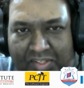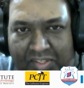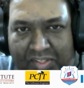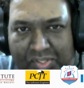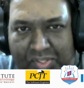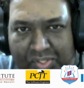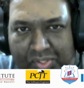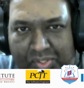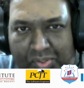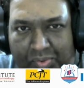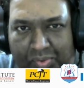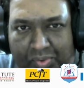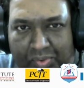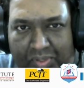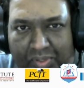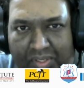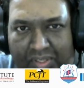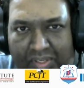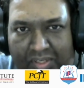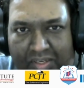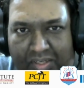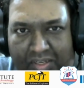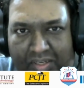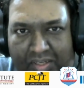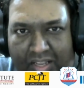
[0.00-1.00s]
So,
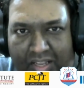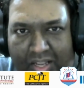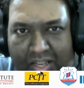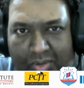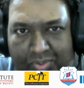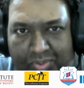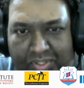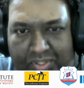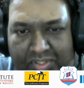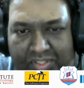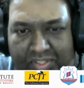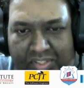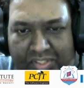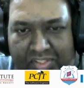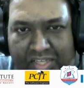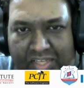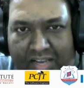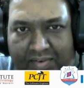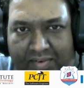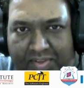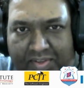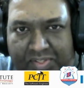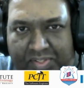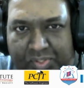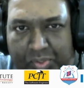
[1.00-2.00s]
uh, how did the
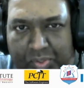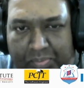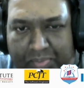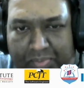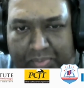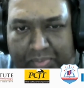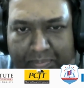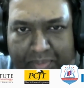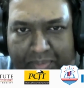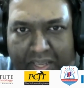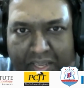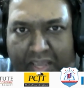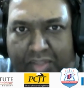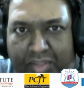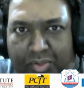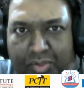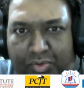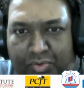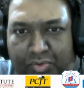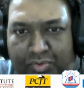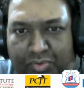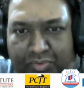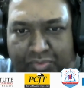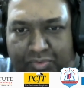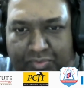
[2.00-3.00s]
Java Institute prepare
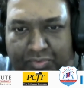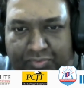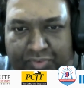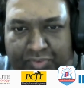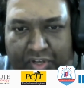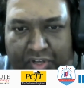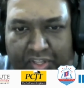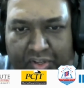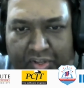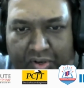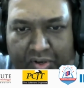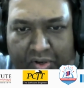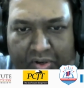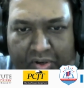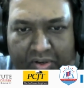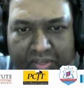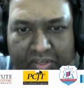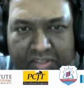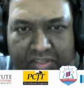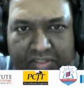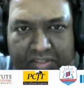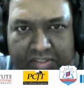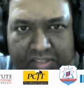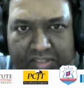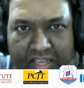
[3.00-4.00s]
you for your
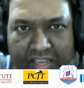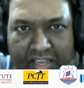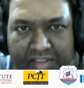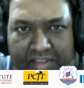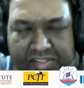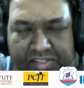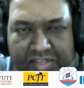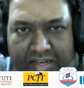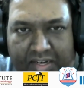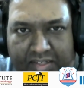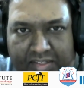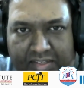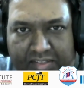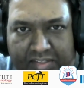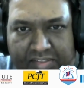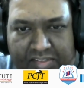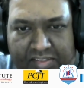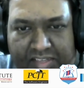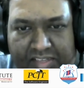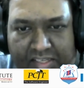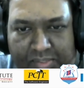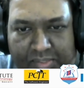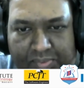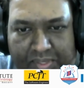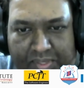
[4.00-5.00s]
higher studies
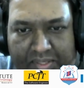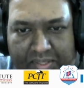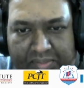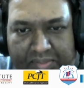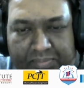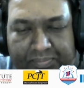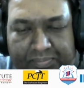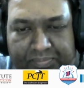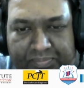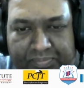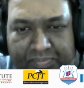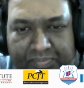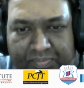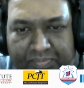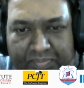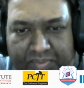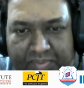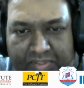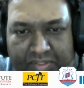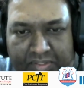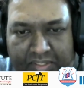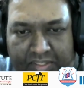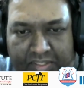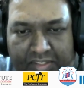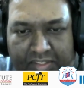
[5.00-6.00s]
as well?
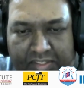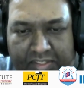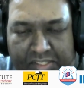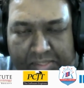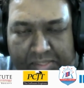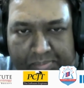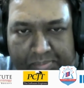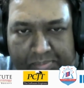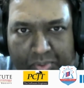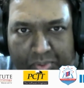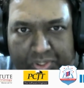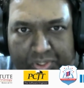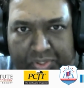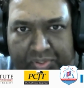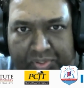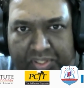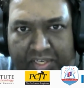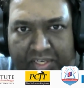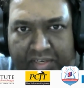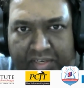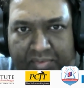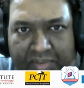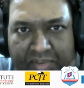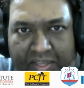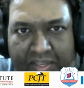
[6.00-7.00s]
did it support you in
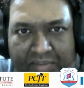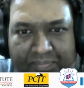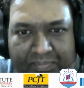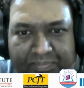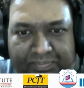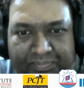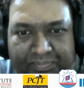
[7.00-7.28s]
any way